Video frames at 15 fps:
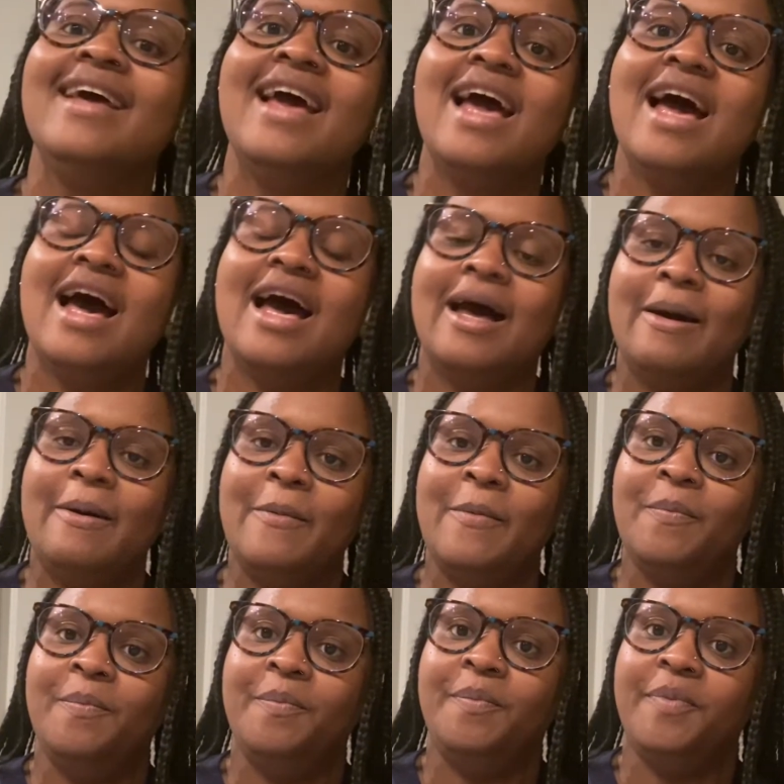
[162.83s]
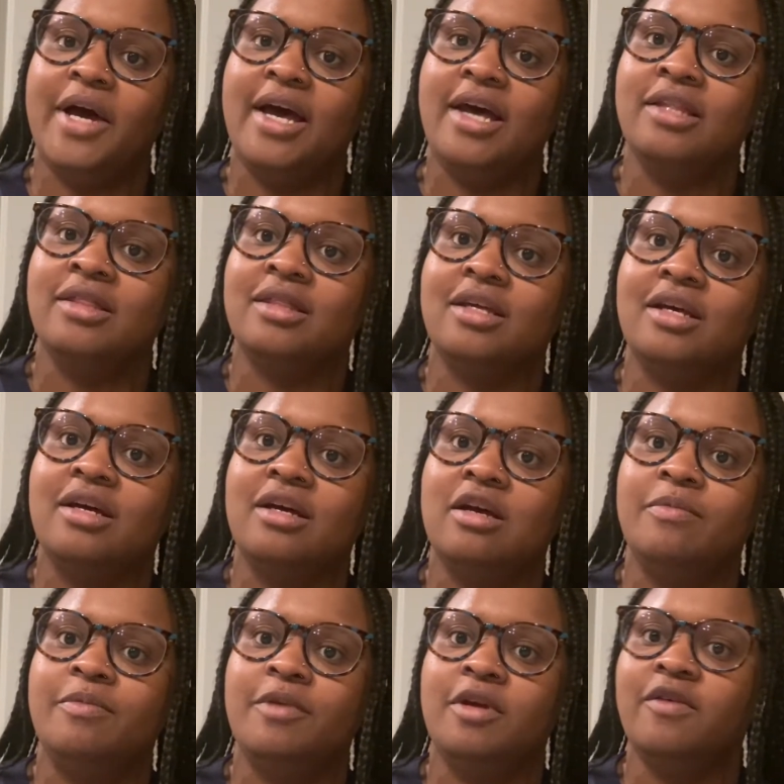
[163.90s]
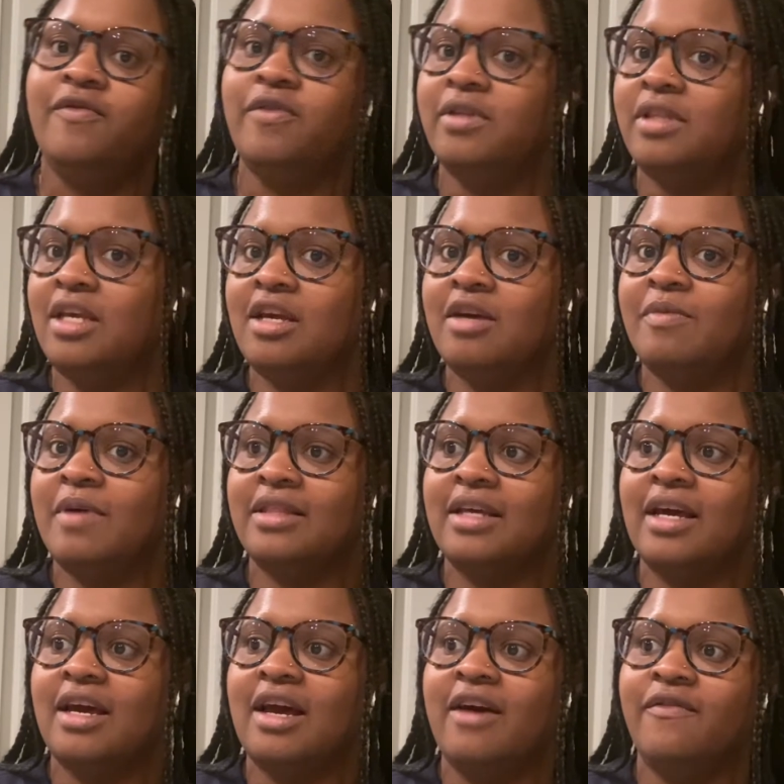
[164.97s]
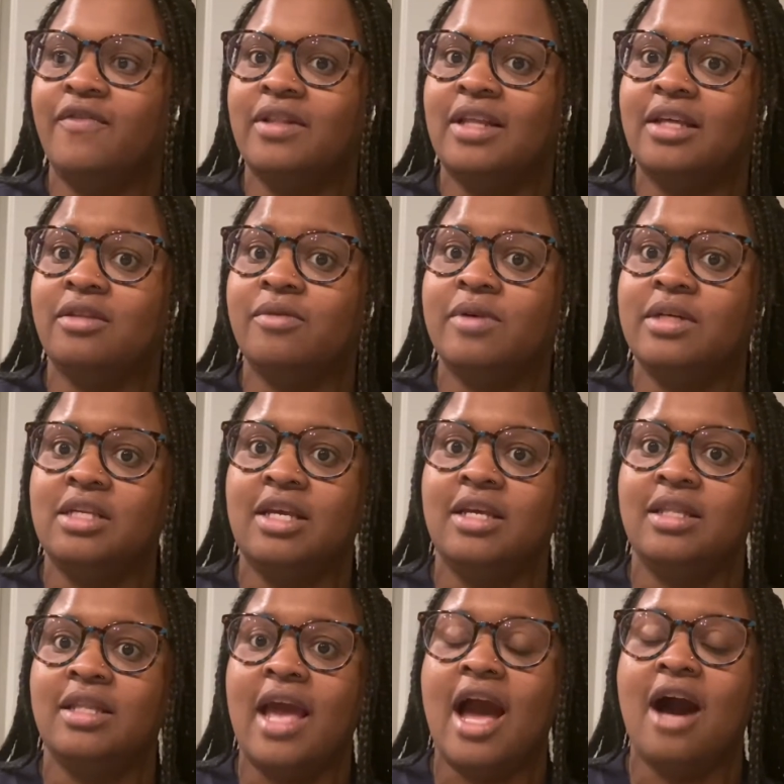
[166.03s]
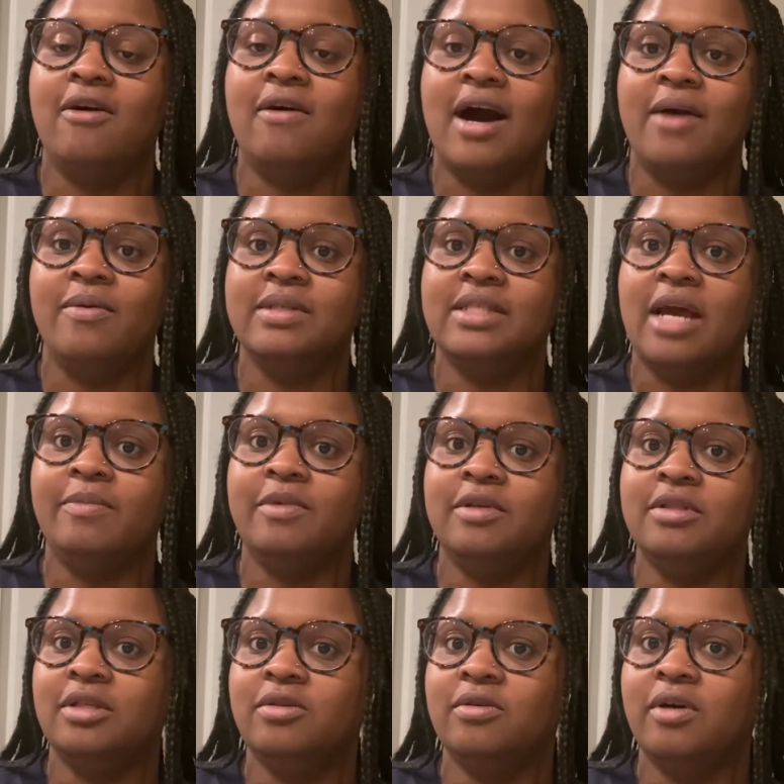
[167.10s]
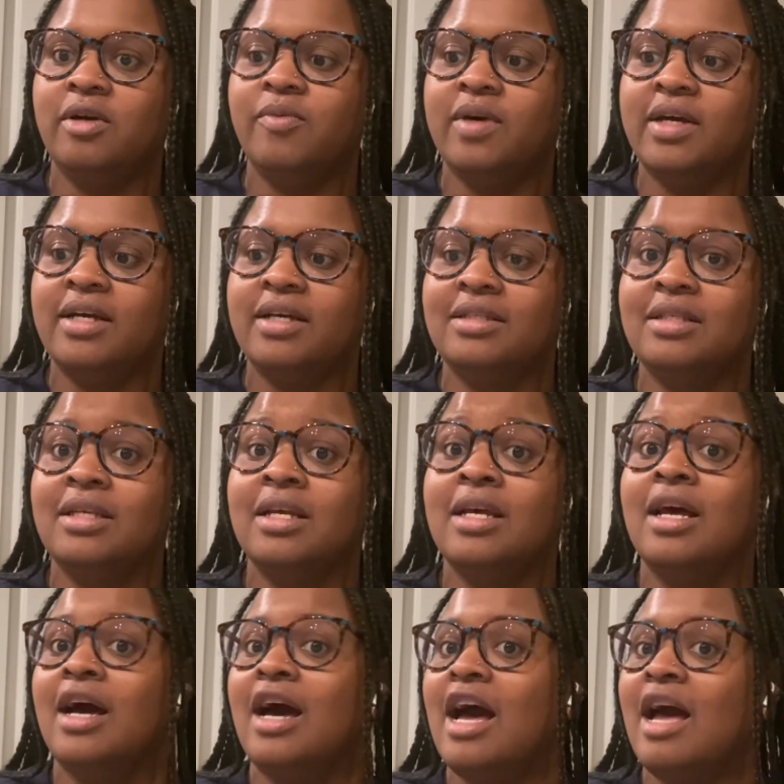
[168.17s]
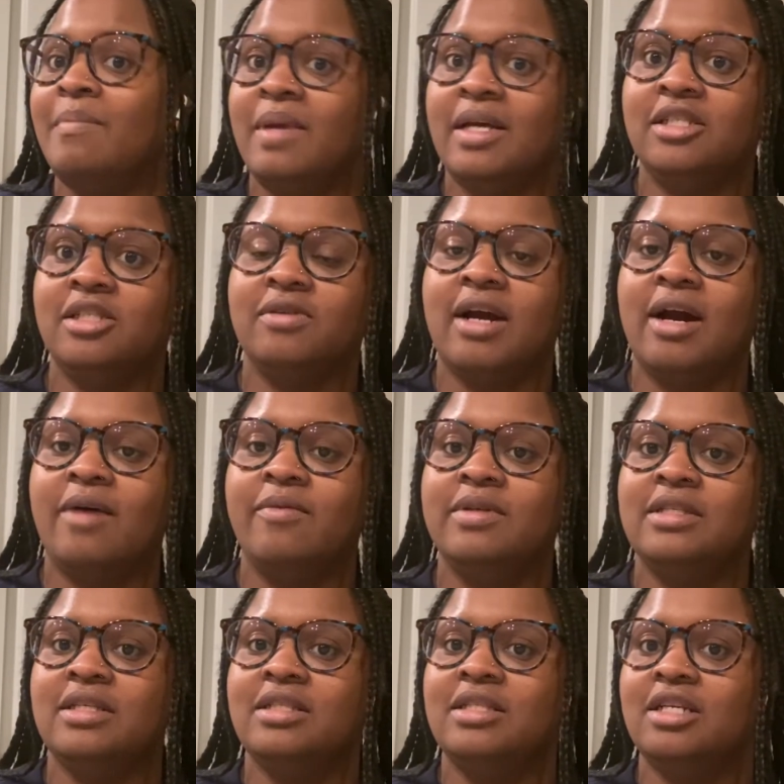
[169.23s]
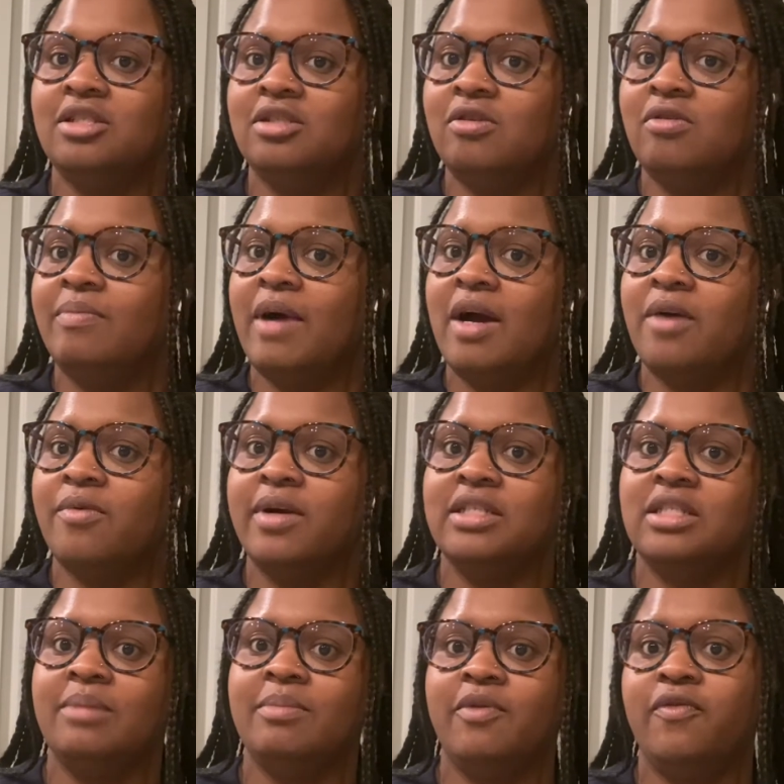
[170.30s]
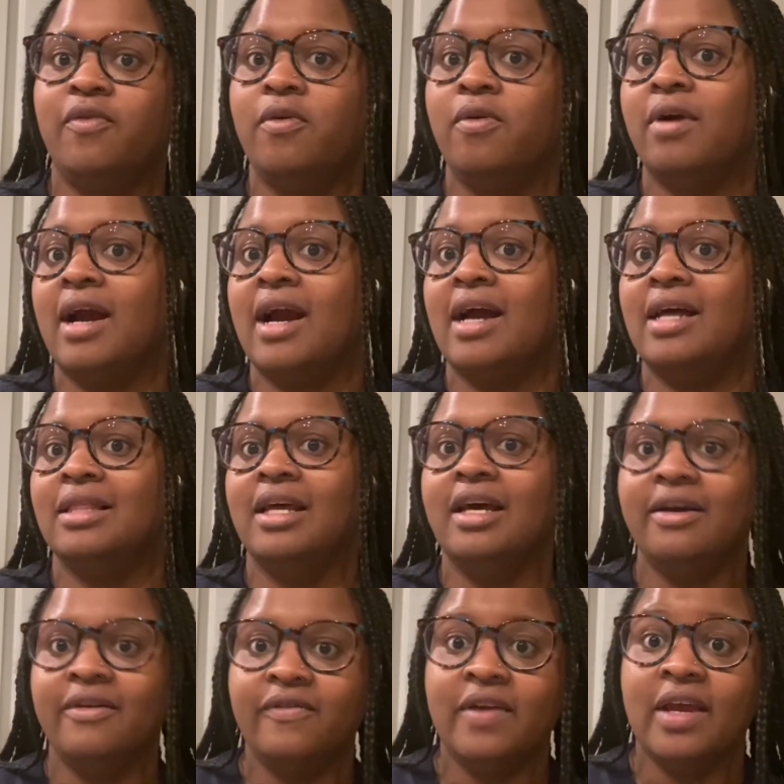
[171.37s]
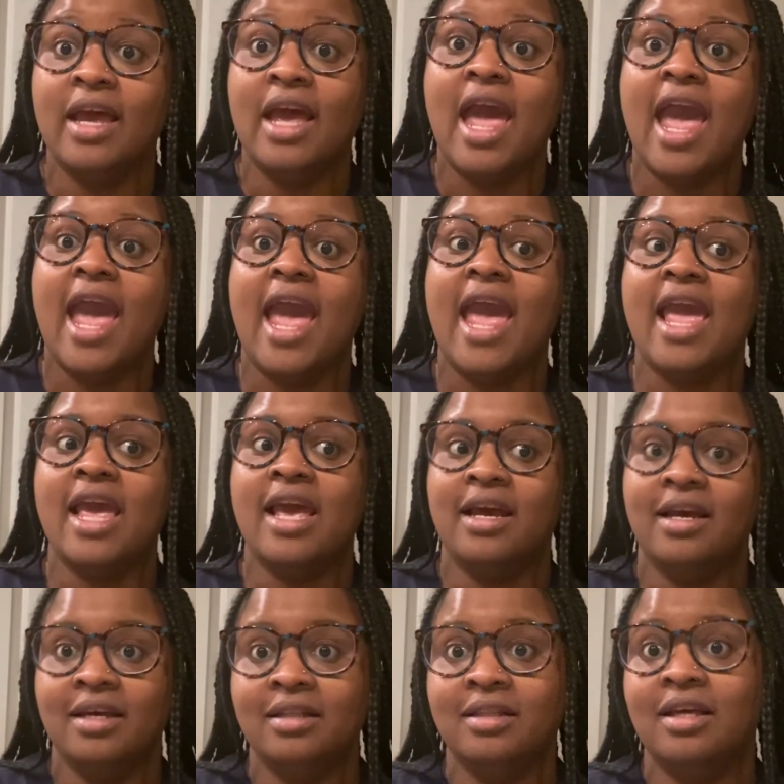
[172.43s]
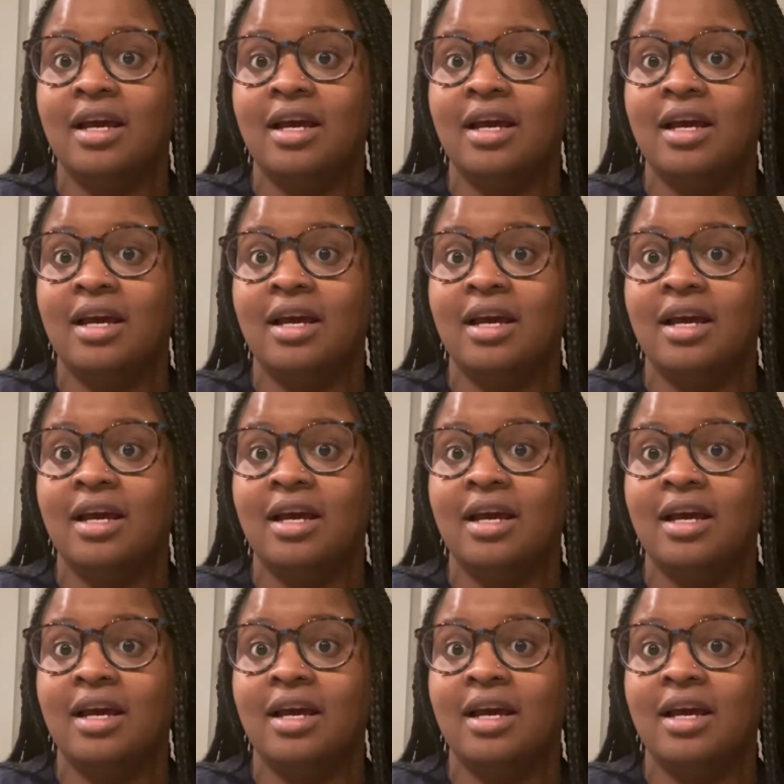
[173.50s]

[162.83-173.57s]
But the beautiful thing about that, I feel like the reason how I was able to do it was I made sure I was intentional about resting before I left, and